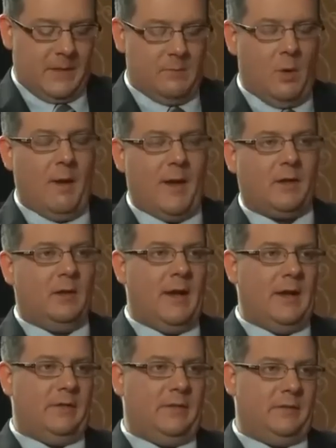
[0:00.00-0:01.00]
Well, Michael,
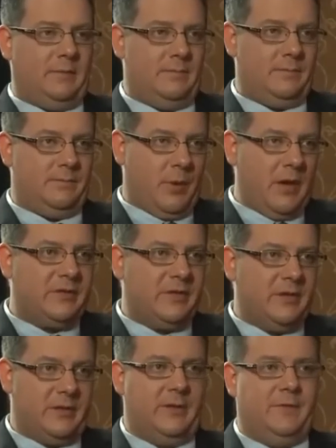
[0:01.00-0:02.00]
as
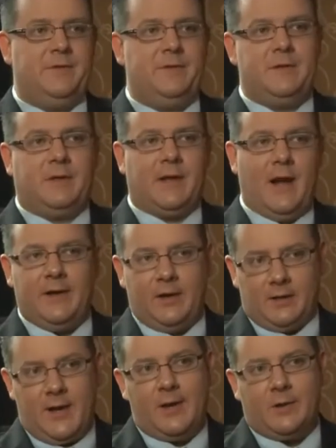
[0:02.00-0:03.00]
president of the
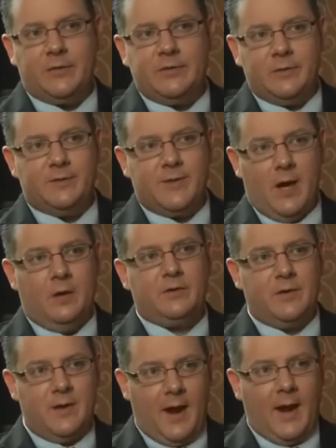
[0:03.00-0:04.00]
Continental Congress
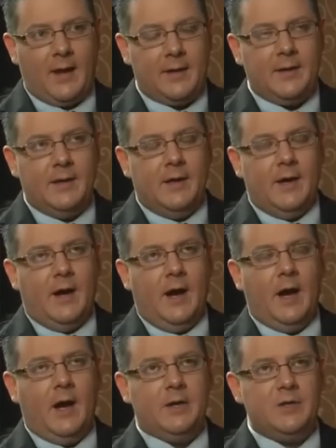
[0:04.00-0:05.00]
2009,
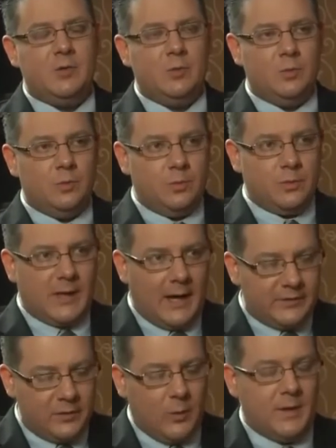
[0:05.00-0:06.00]
uh, you
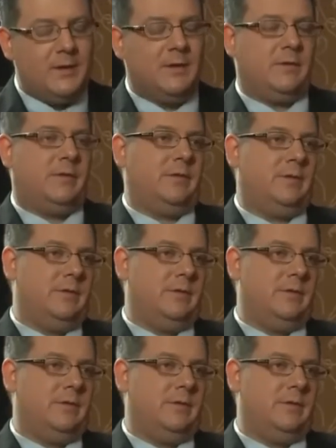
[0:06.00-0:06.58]
got to witness